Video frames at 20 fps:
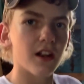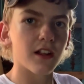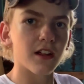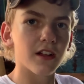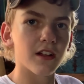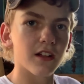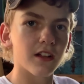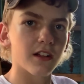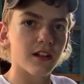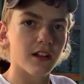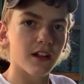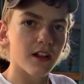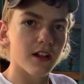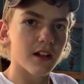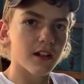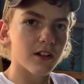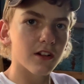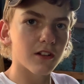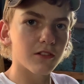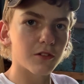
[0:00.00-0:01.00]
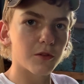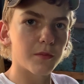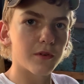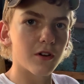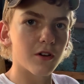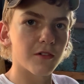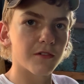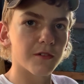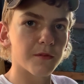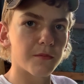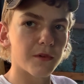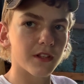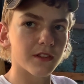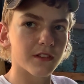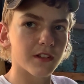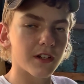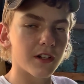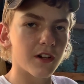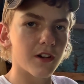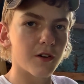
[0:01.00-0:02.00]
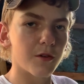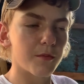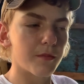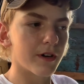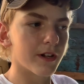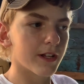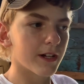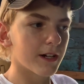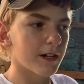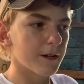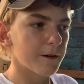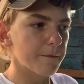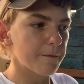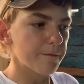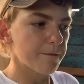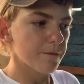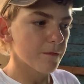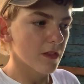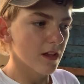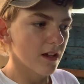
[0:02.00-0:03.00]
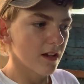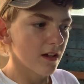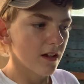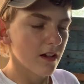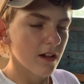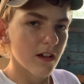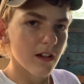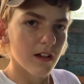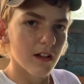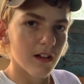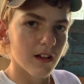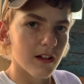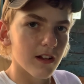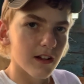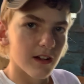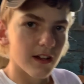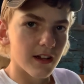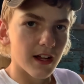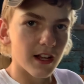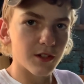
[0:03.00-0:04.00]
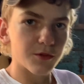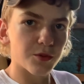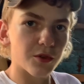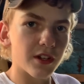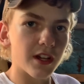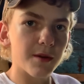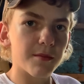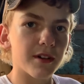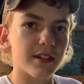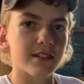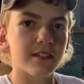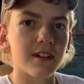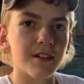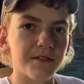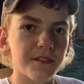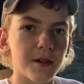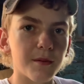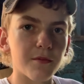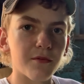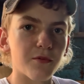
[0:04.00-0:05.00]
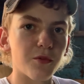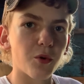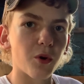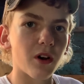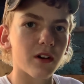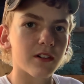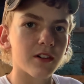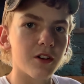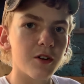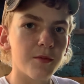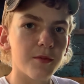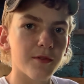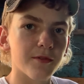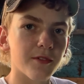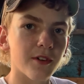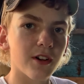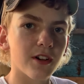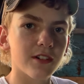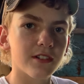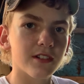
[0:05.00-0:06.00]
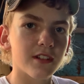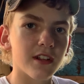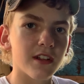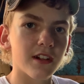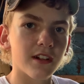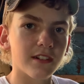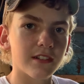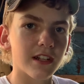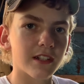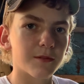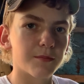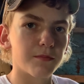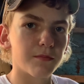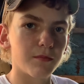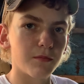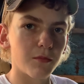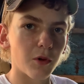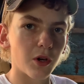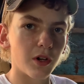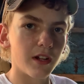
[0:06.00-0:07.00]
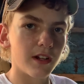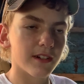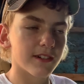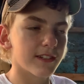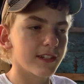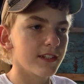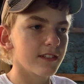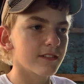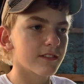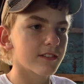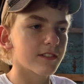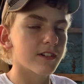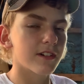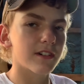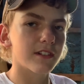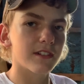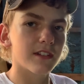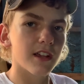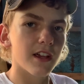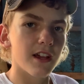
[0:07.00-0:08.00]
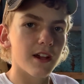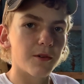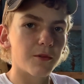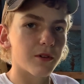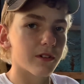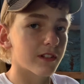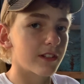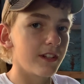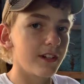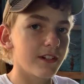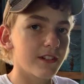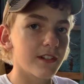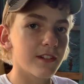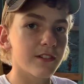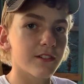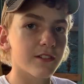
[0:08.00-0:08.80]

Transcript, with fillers: a, got a little bit over a month to go, but uh, I just want to get my stuff done before October 1st. That's when deer season starts. Once deer season